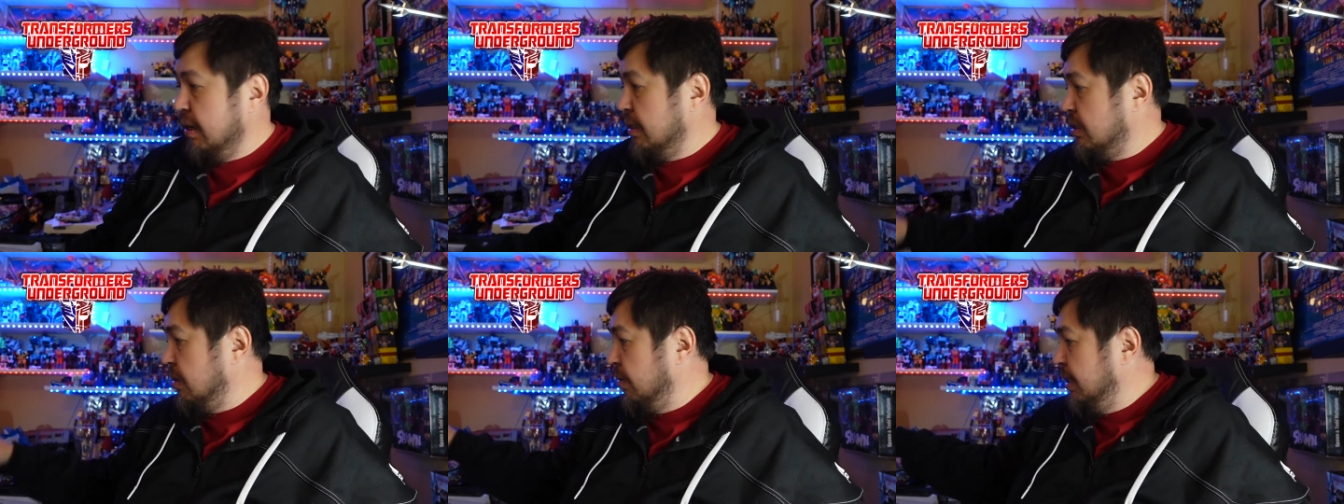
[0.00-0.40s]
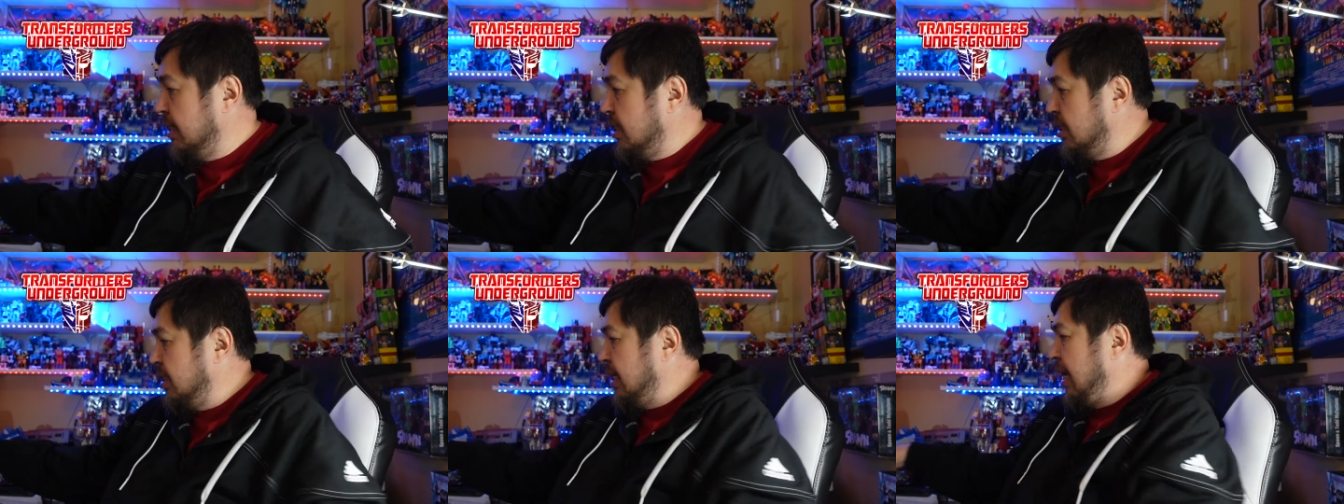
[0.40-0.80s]
And so it
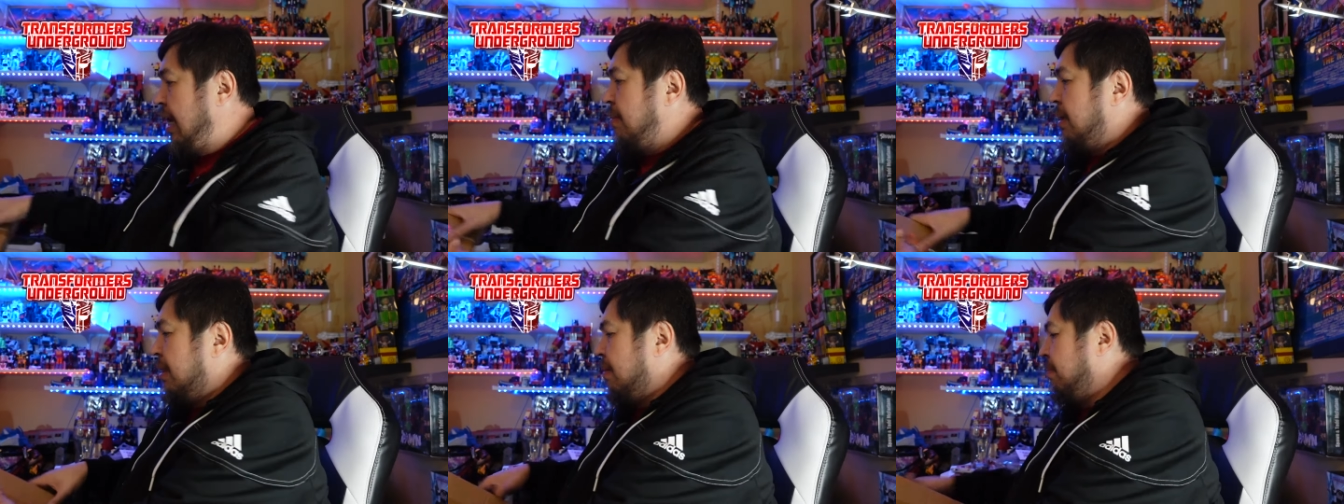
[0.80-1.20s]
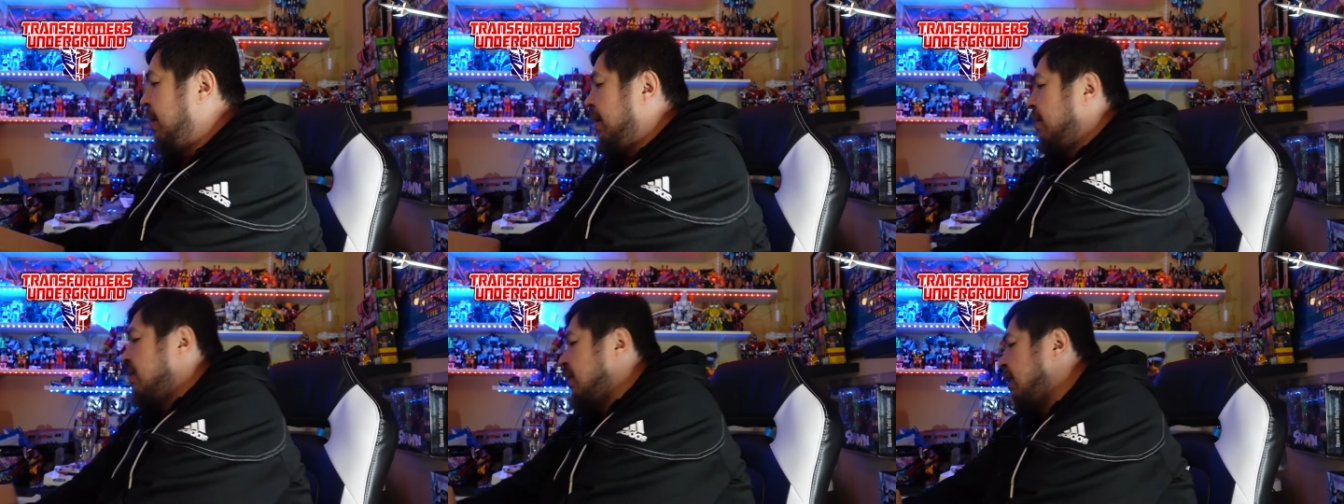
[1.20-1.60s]
just came in the
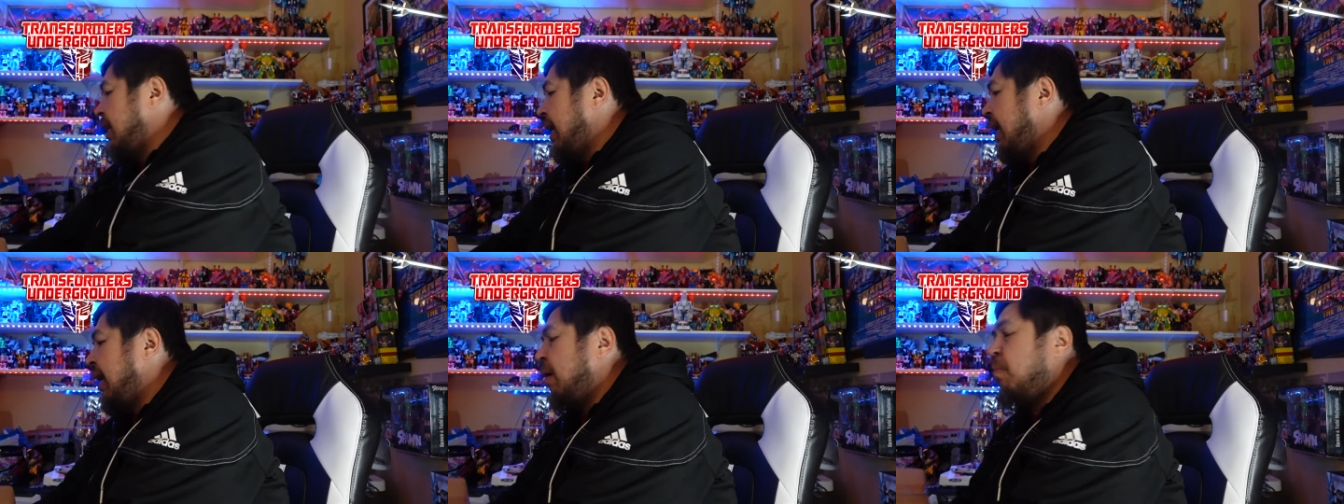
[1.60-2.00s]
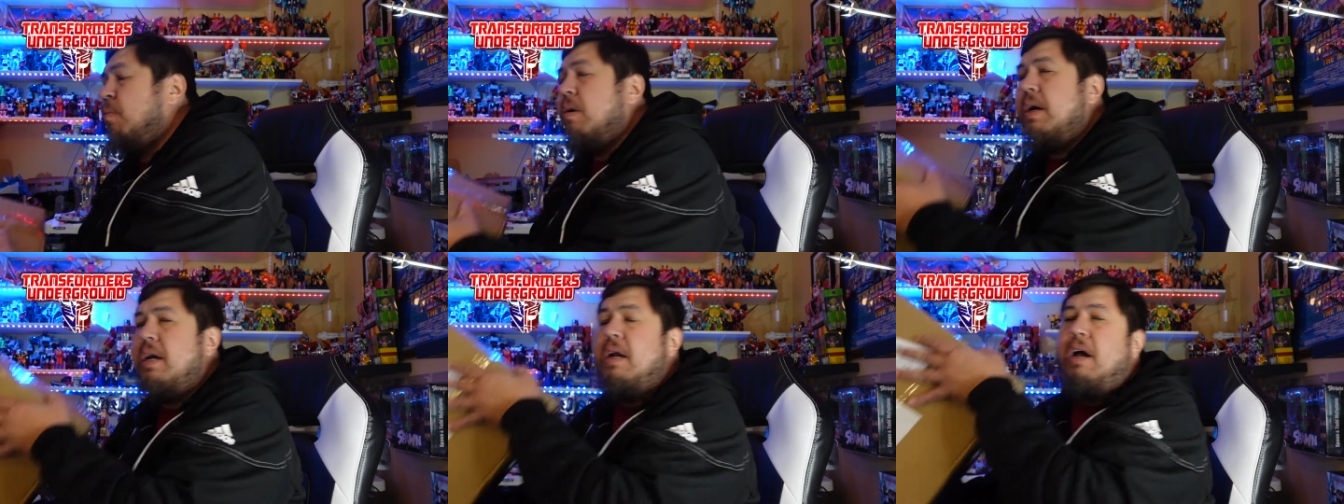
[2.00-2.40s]
mail today. I
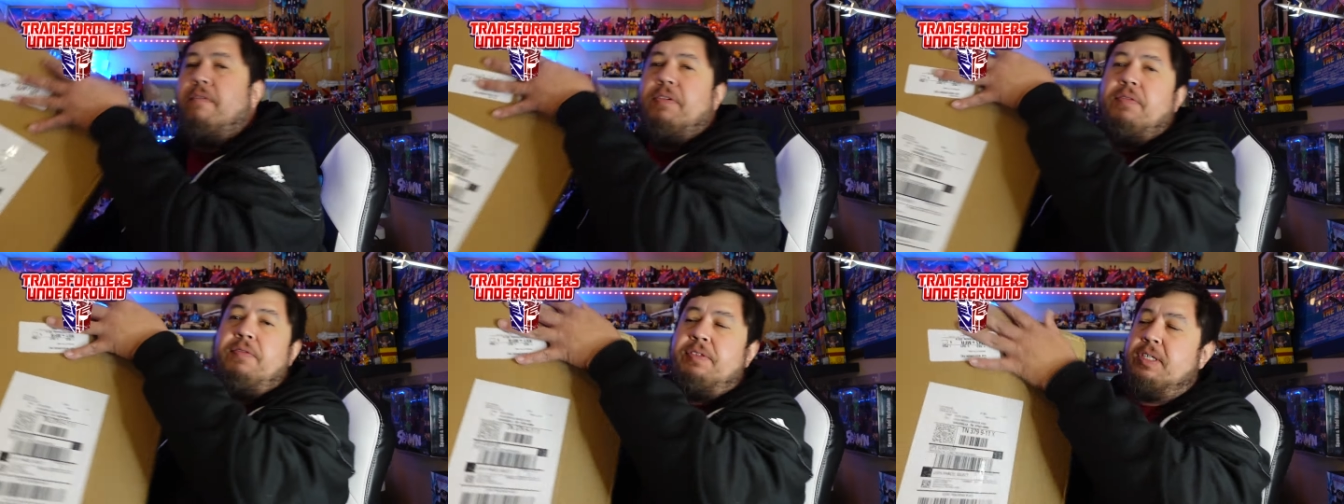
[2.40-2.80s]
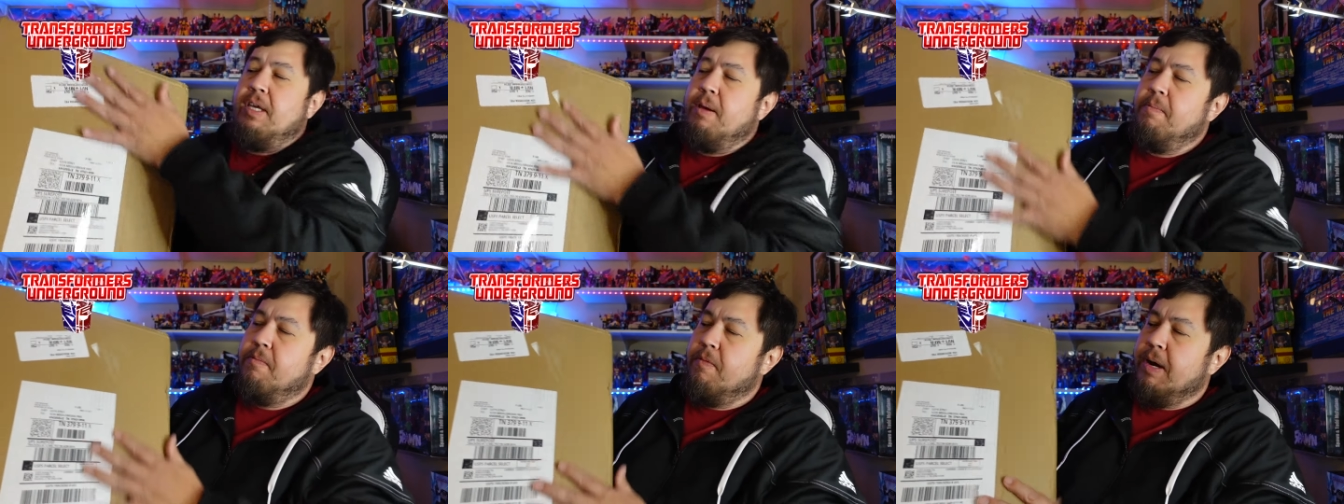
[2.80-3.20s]
won it off of
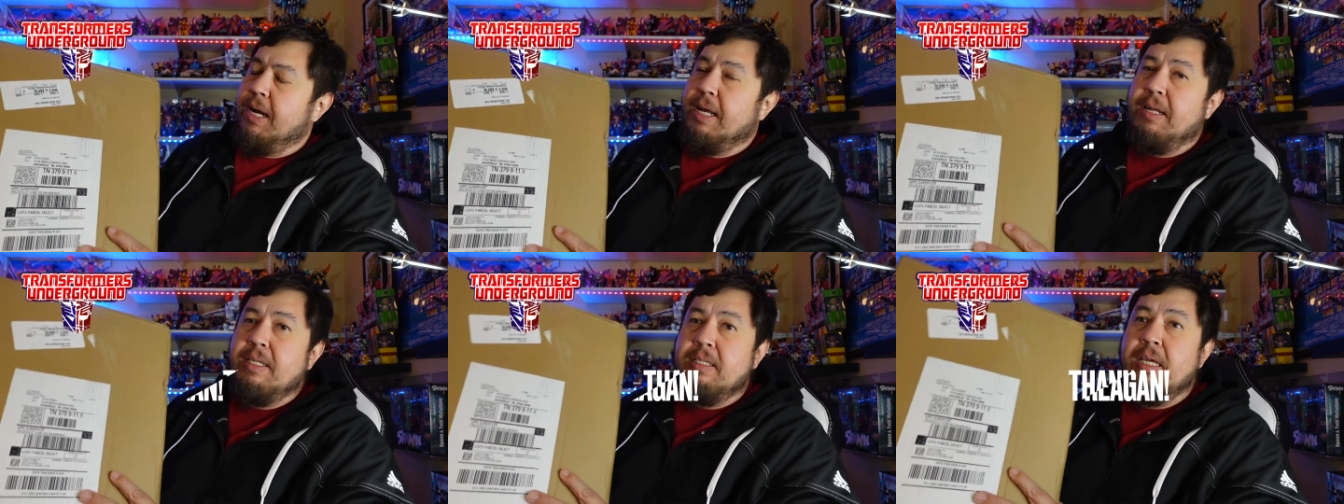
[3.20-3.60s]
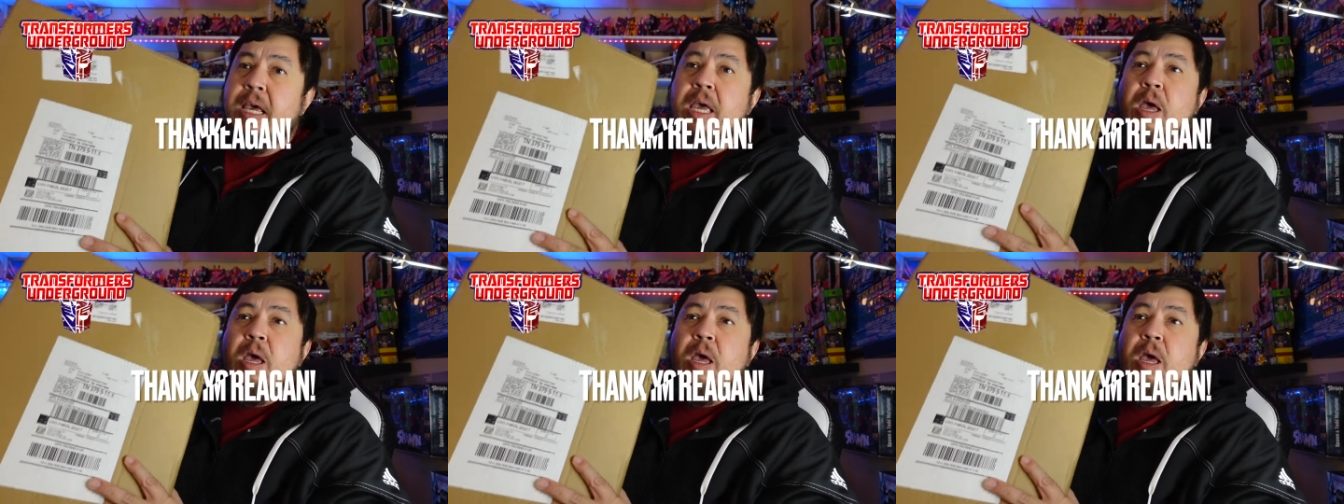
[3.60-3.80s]
Tim Reagan,